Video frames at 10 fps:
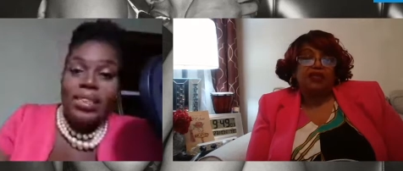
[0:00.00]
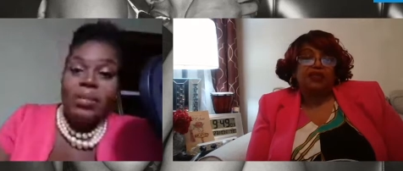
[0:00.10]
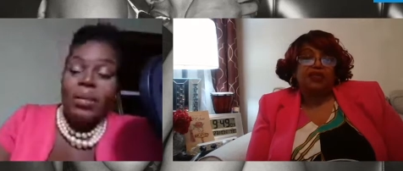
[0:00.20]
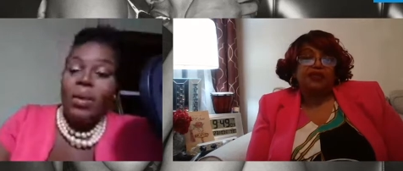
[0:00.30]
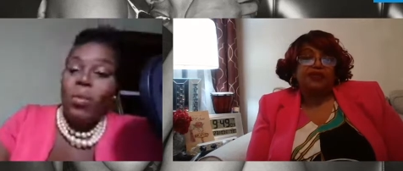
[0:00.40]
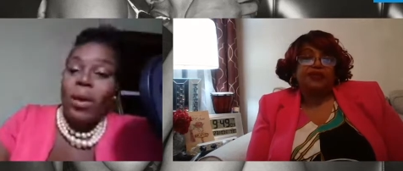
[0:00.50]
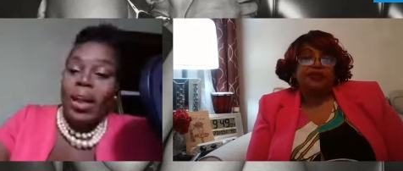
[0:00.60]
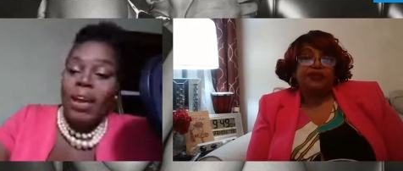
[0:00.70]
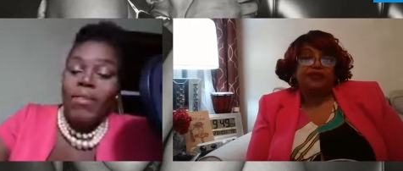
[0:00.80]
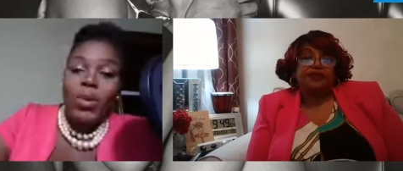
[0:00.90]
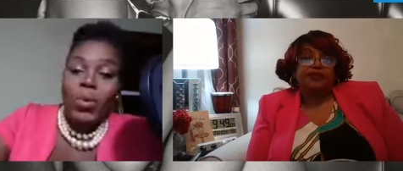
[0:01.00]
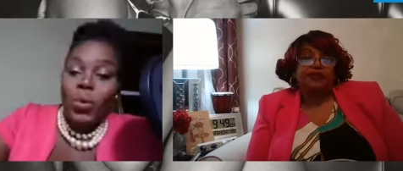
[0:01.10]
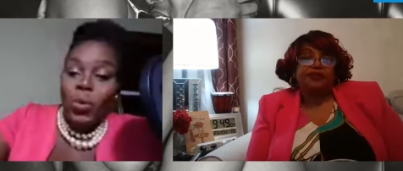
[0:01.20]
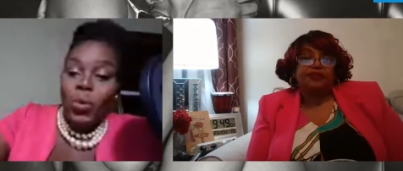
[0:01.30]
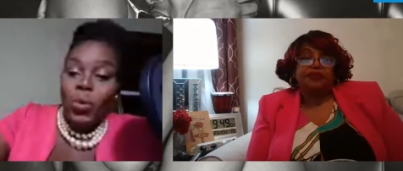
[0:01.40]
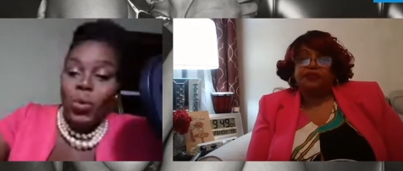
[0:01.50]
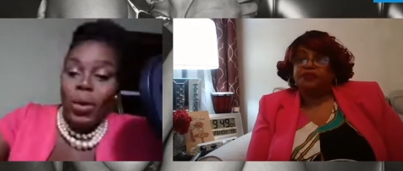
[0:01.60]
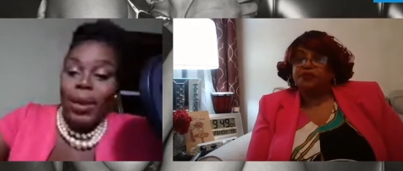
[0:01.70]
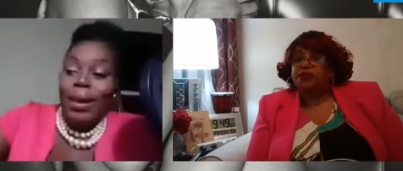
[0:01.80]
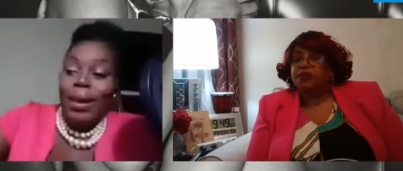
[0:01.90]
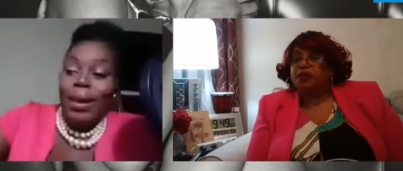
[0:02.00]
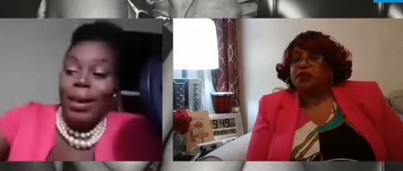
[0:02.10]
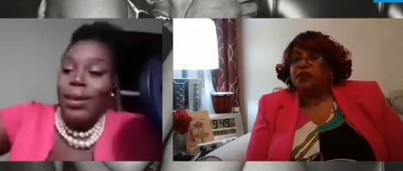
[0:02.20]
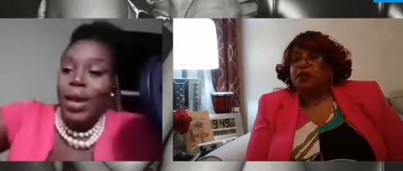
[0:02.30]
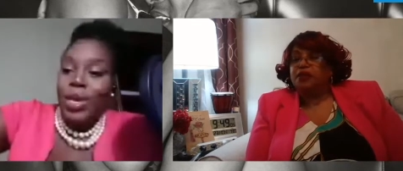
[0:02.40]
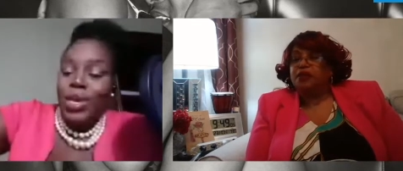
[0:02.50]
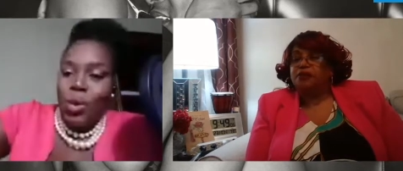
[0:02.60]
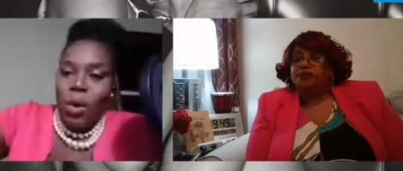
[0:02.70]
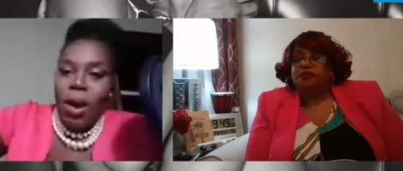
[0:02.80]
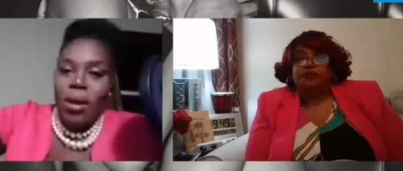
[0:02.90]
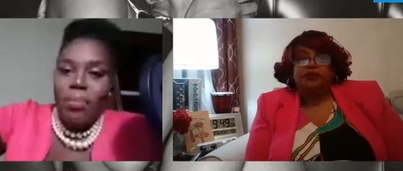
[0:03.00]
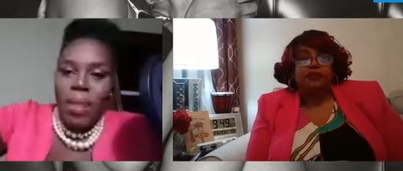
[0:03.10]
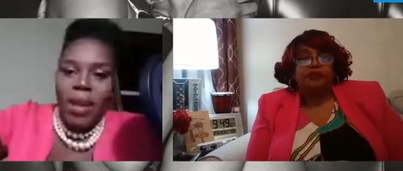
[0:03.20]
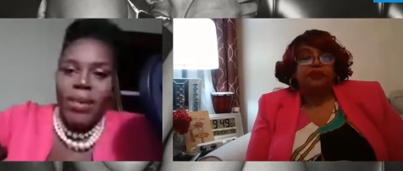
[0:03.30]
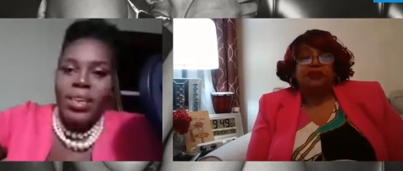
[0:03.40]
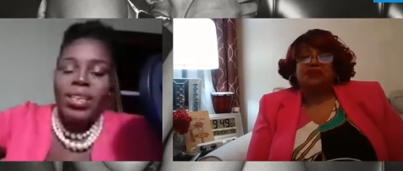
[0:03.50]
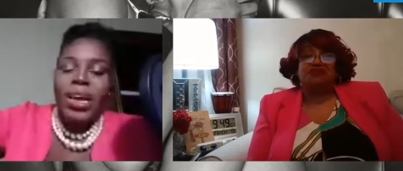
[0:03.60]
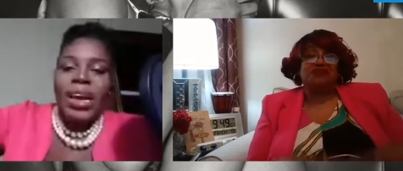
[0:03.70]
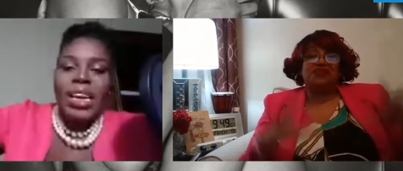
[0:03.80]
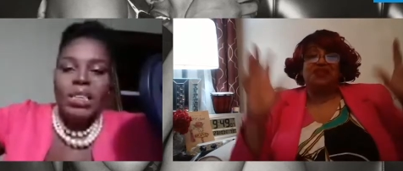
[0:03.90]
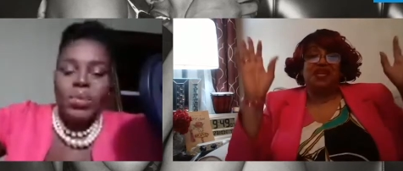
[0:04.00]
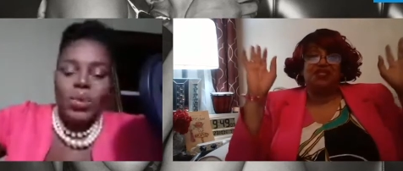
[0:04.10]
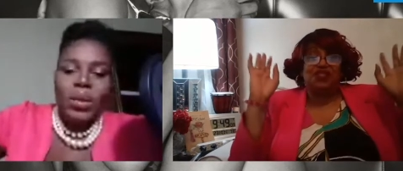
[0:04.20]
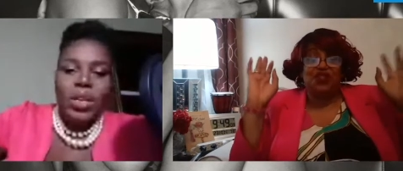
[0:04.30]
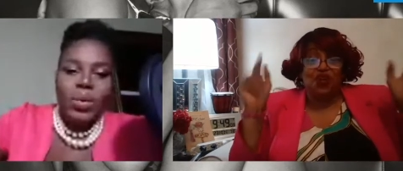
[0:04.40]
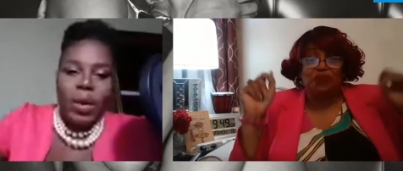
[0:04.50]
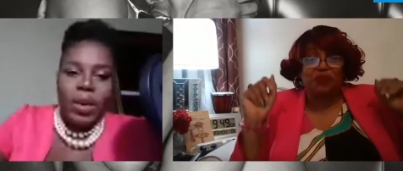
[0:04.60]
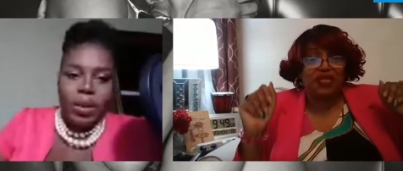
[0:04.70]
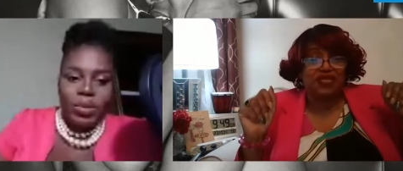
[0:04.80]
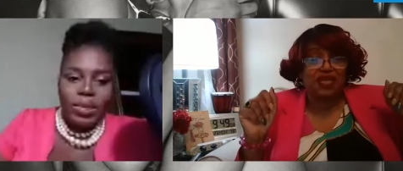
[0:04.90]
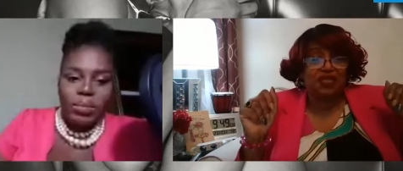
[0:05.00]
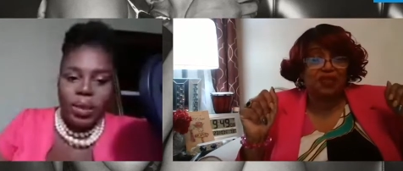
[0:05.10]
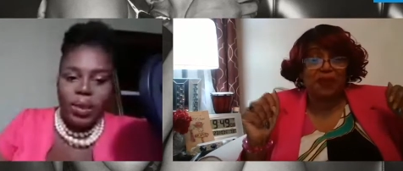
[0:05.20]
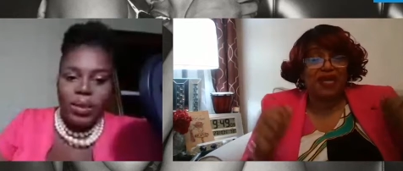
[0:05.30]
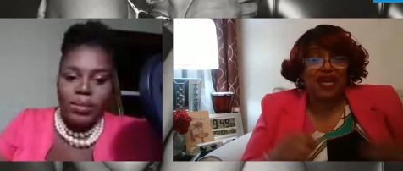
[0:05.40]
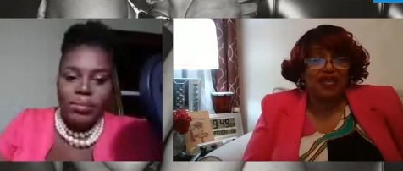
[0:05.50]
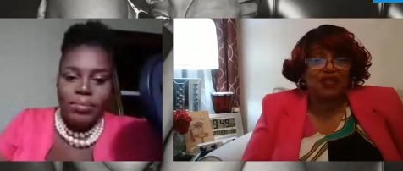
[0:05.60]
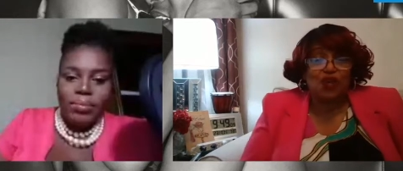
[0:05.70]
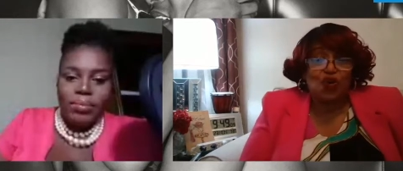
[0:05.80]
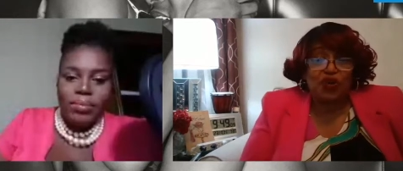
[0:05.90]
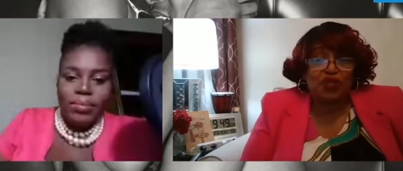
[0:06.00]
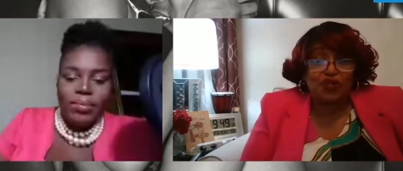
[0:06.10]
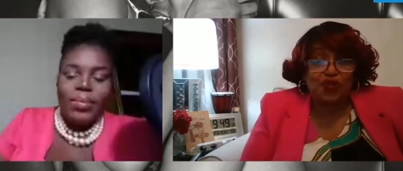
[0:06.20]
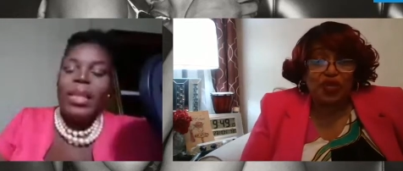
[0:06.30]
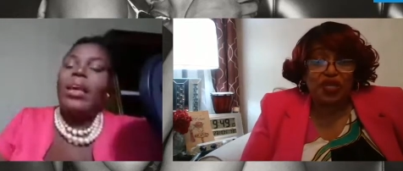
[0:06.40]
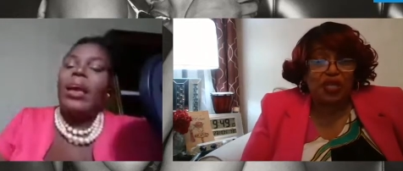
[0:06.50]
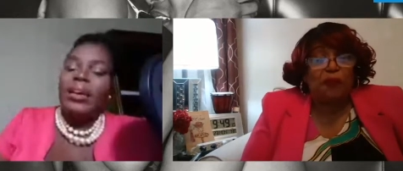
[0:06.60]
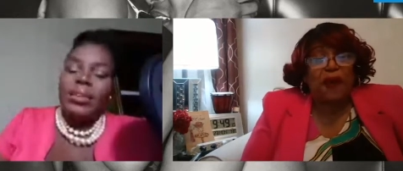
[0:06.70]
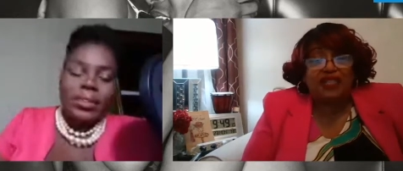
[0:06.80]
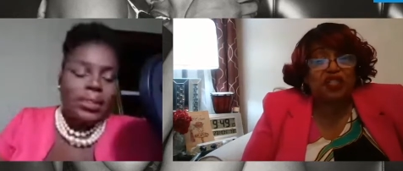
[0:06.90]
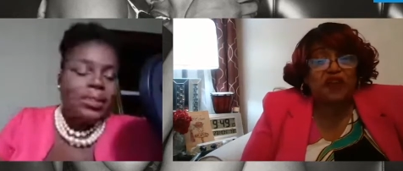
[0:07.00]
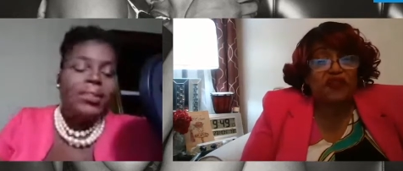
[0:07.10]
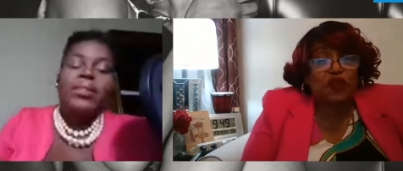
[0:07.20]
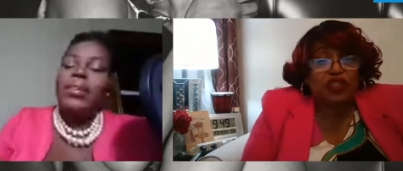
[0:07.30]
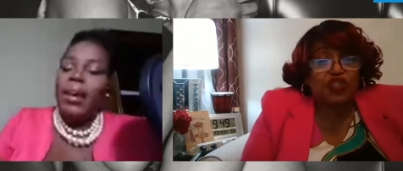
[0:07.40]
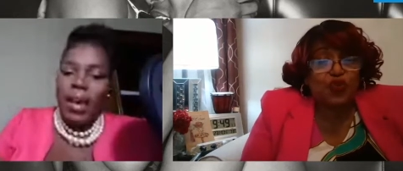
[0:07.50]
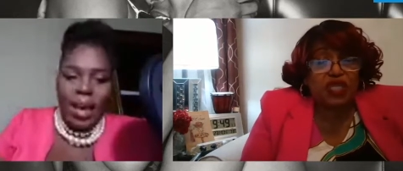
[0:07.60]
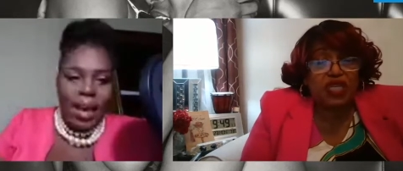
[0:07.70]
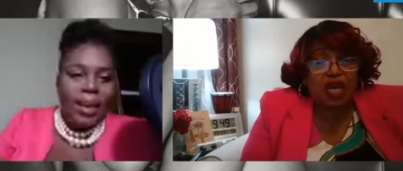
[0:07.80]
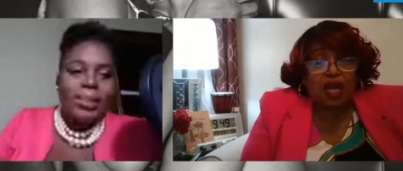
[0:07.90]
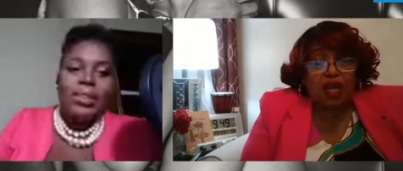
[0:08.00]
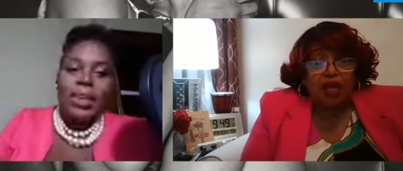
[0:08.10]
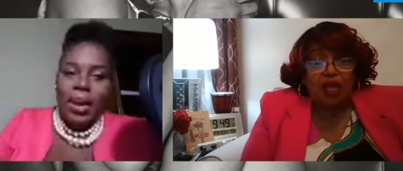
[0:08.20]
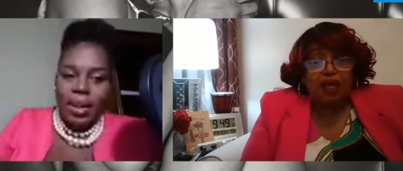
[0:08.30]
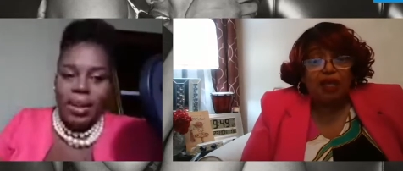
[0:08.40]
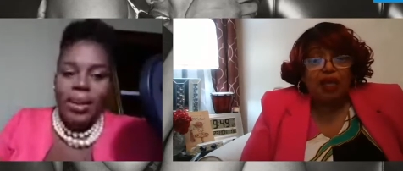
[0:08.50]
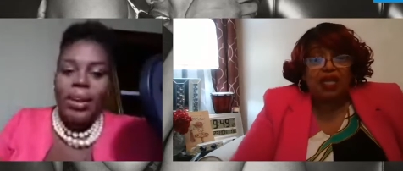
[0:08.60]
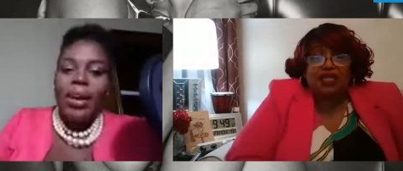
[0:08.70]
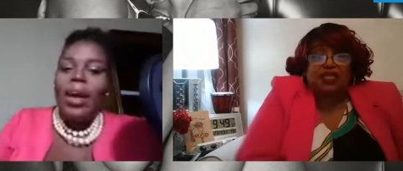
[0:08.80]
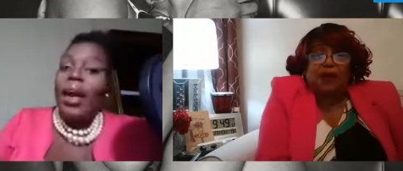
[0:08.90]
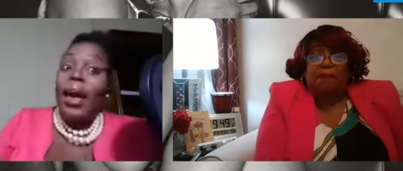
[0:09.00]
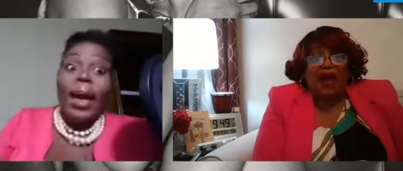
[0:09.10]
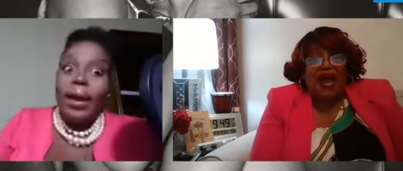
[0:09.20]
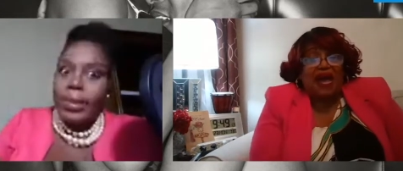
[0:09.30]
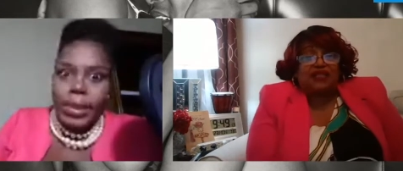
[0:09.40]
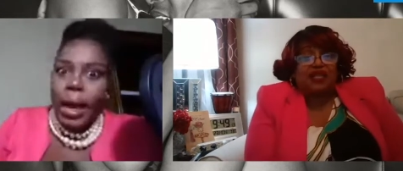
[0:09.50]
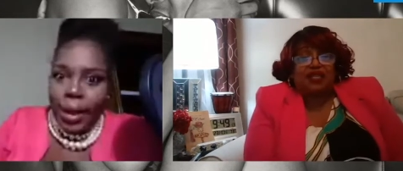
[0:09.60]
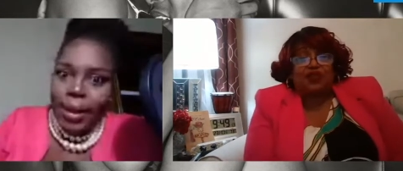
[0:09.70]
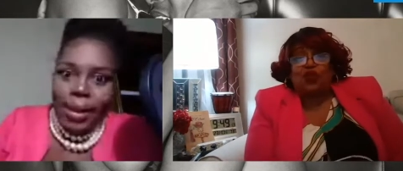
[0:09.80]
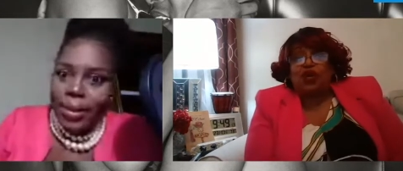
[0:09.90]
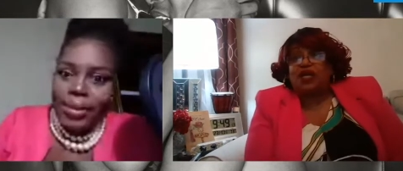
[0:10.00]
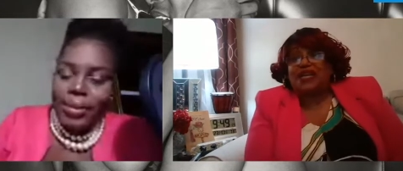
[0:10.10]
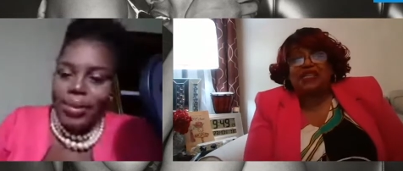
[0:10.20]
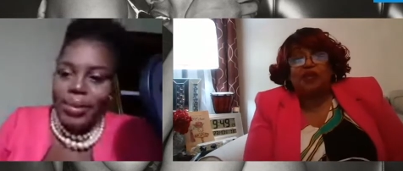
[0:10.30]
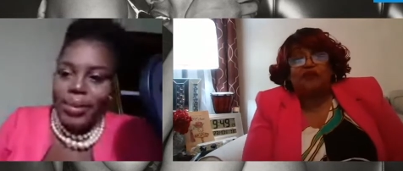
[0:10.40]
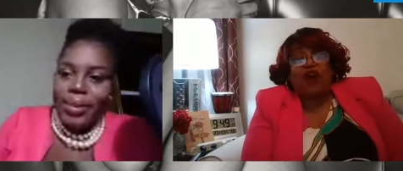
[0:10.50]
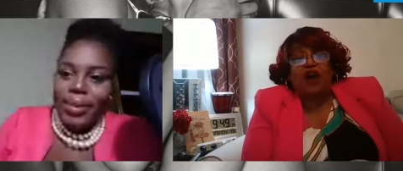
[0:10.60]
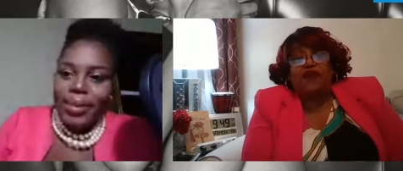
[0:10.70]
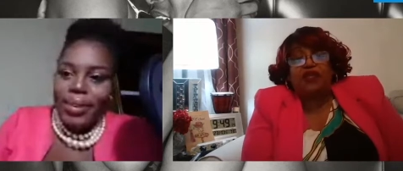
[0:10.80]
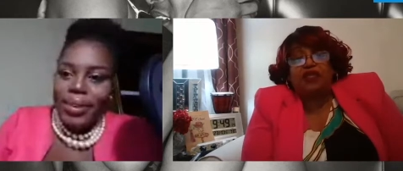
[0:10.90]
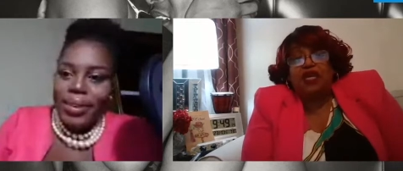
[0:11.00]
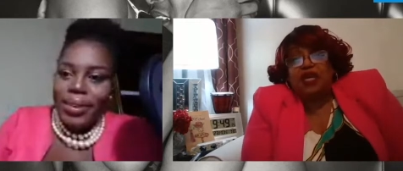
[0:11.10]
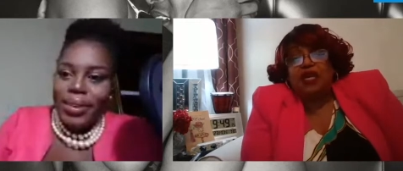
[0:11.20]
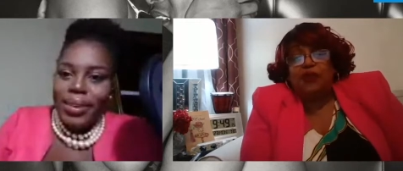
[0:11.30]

Speaker 1: Yes, whatever you do in your marriage is between you and the husband. That's your business. Nobody
Speaker 2: got to know yes. what you're doing. Your pastor doesn't exactly. know what you're doing either. But exactly. Pastors were getting involved in.